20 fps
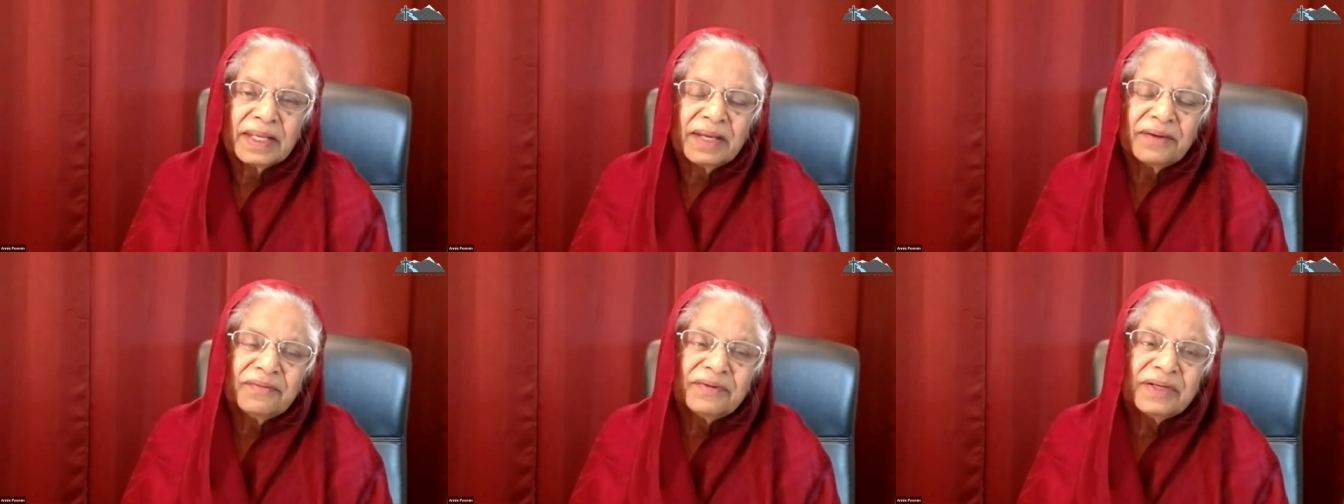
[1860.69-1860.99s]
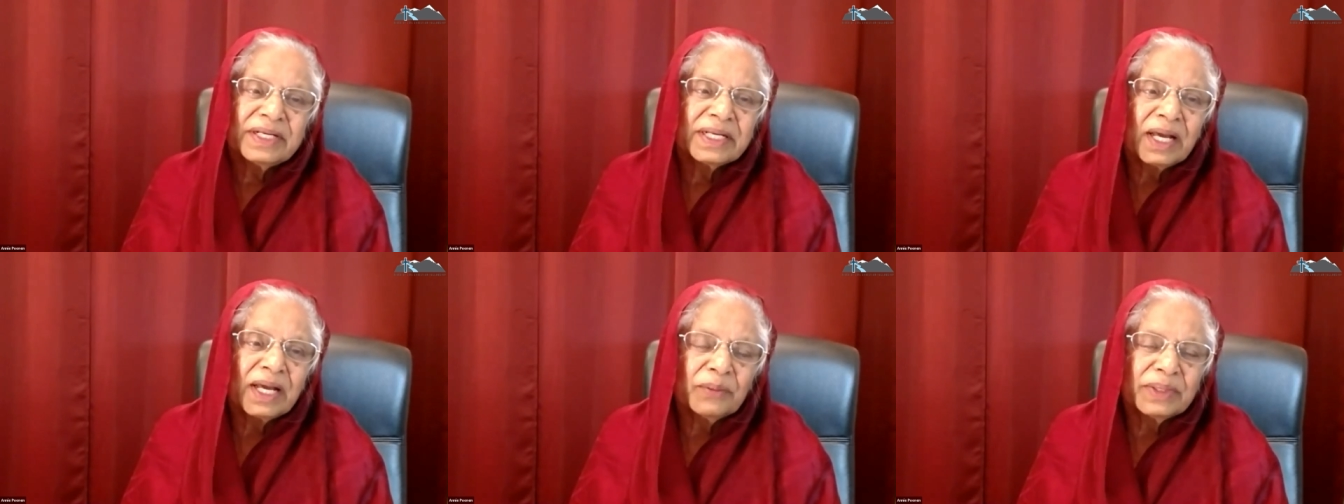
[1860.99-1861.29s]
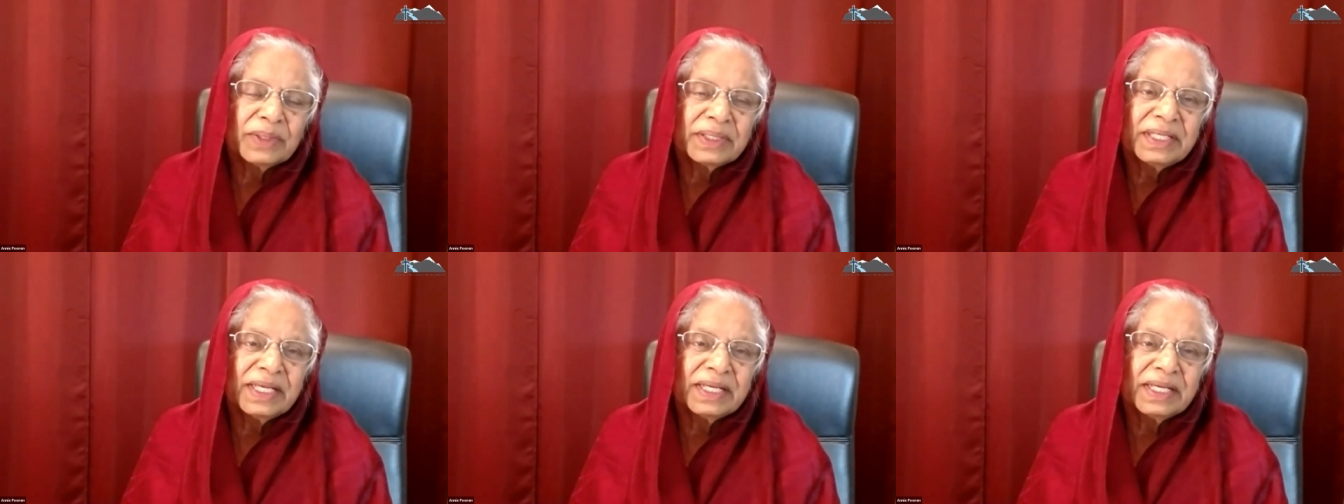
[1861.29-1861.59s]
Every
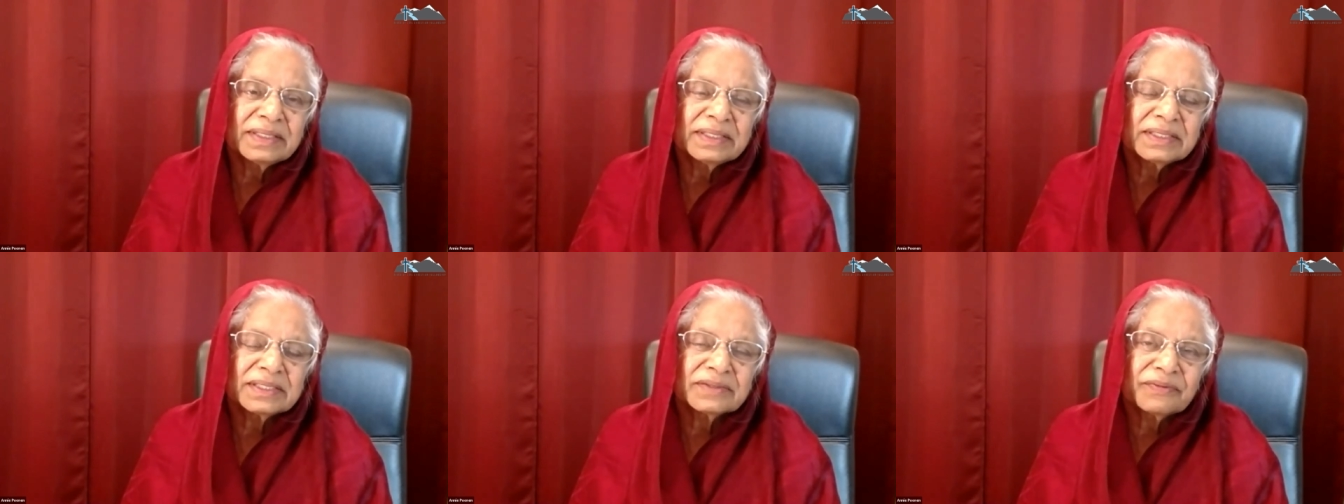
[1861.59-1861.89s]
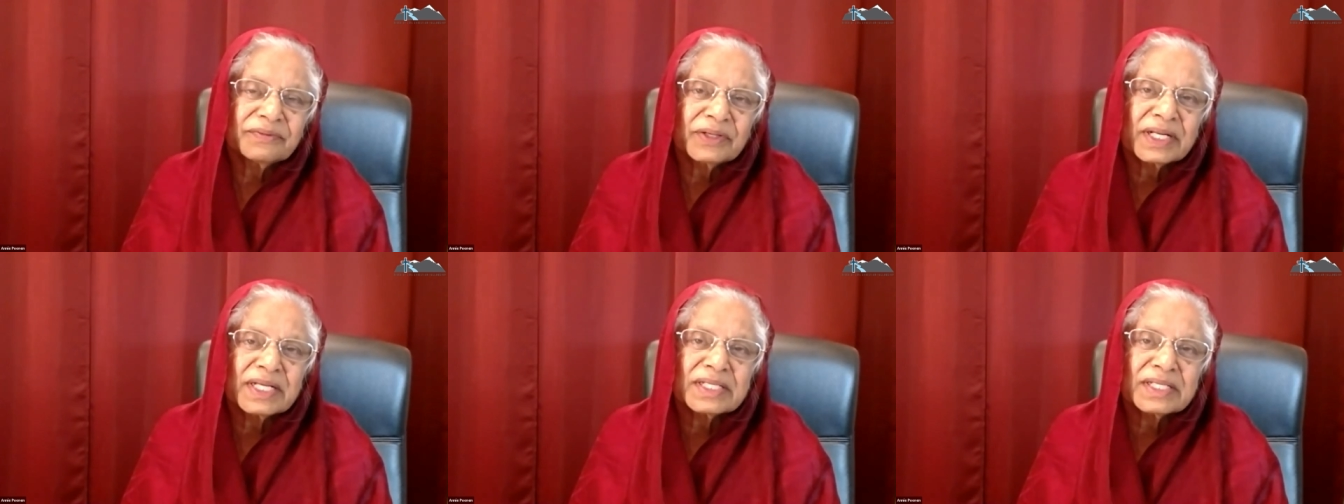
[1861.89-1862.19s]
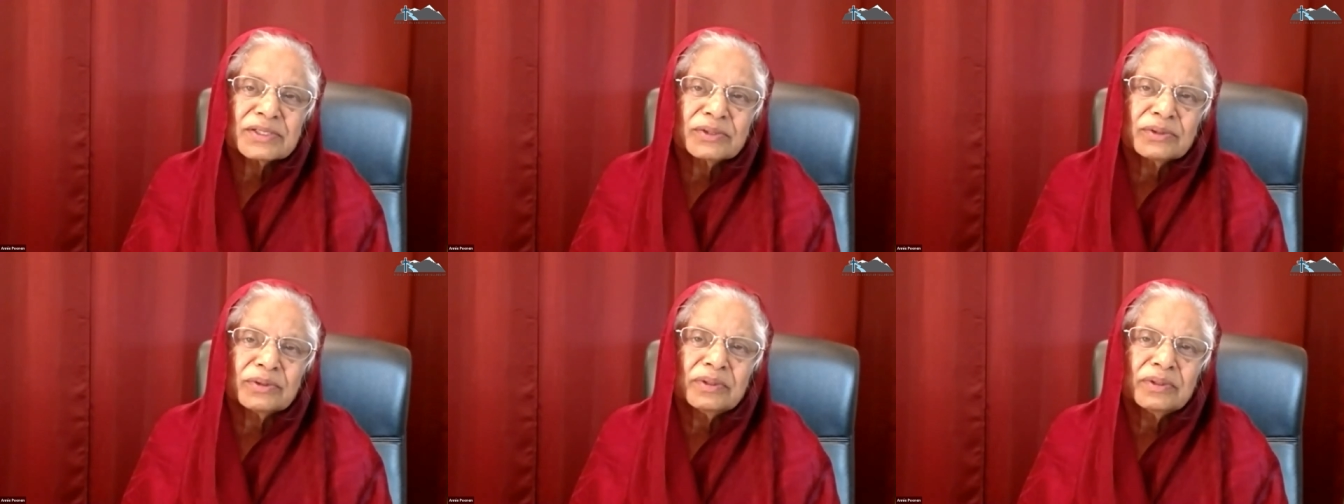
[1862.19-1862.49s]
now and then it's for
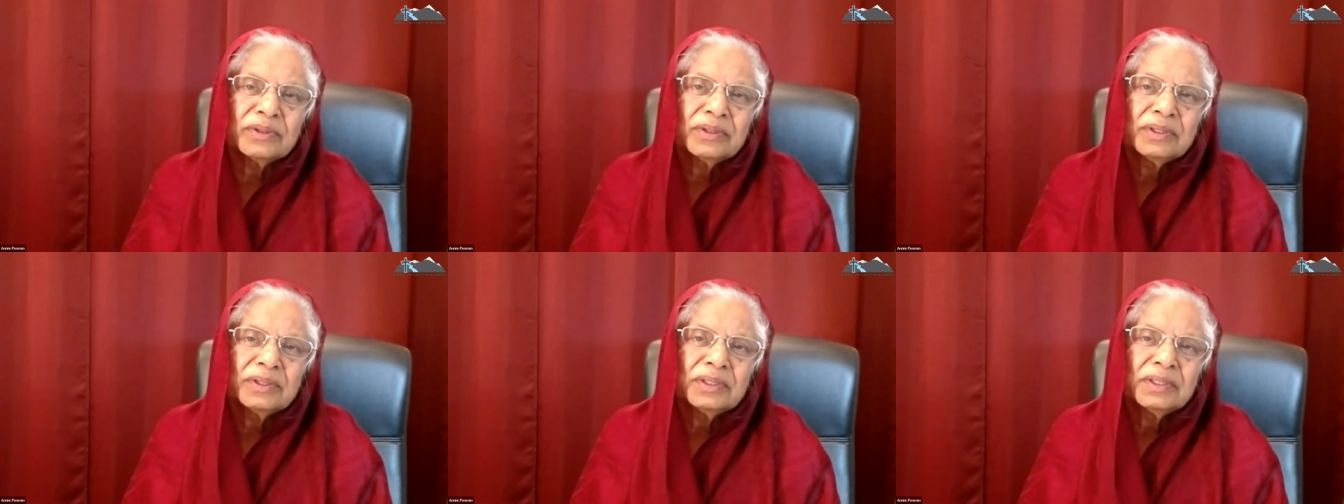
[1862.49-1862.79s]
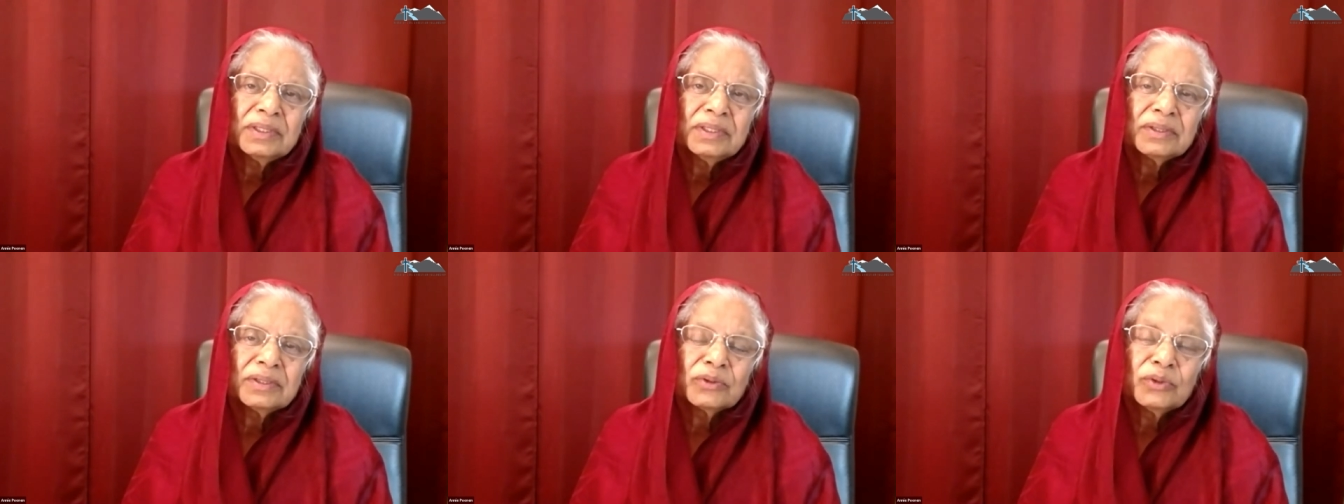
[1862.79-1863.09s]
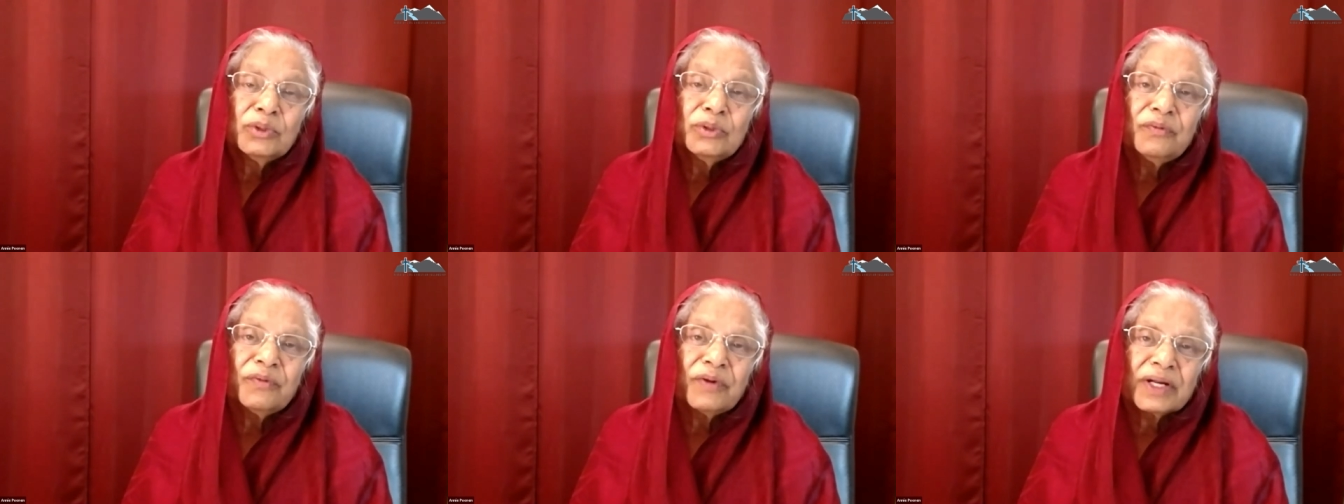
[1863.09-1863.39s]
us to
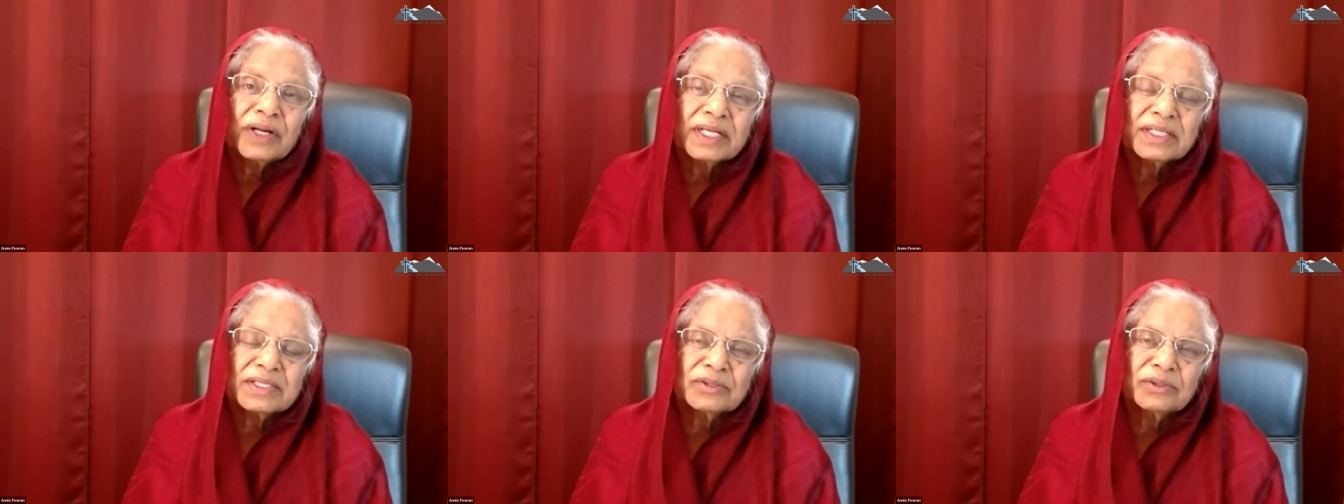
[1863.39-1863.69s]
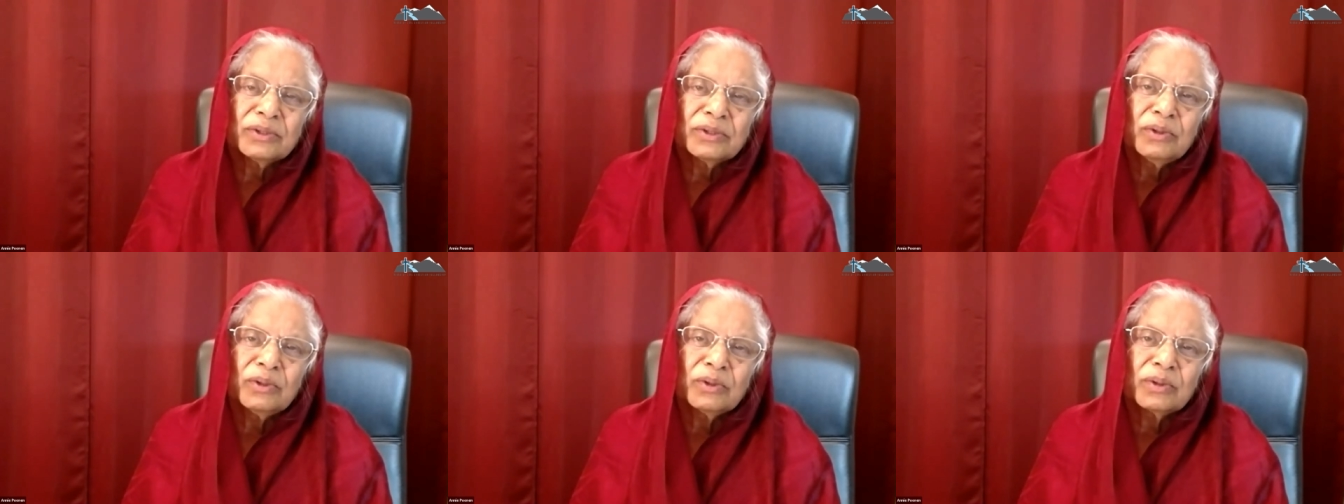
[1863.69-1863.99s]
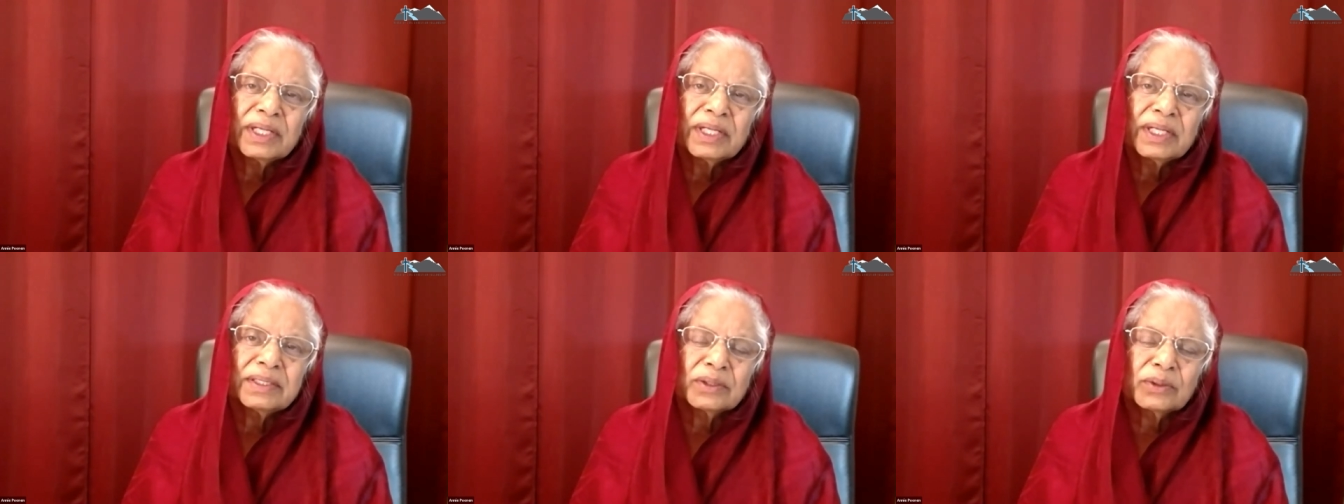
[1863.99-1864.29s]
good for us to
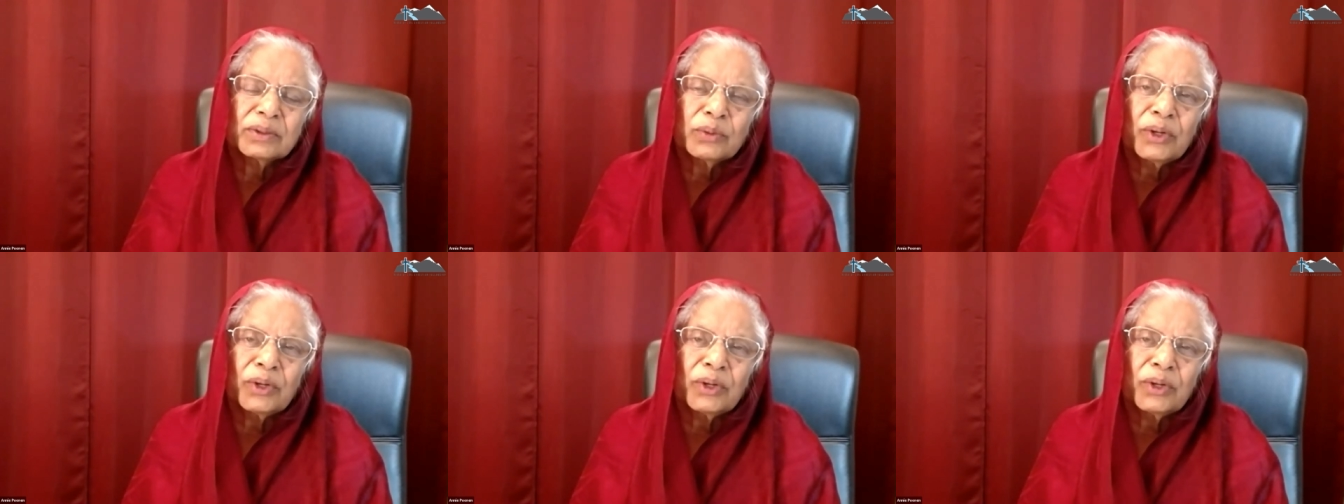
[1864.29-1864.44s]
look at the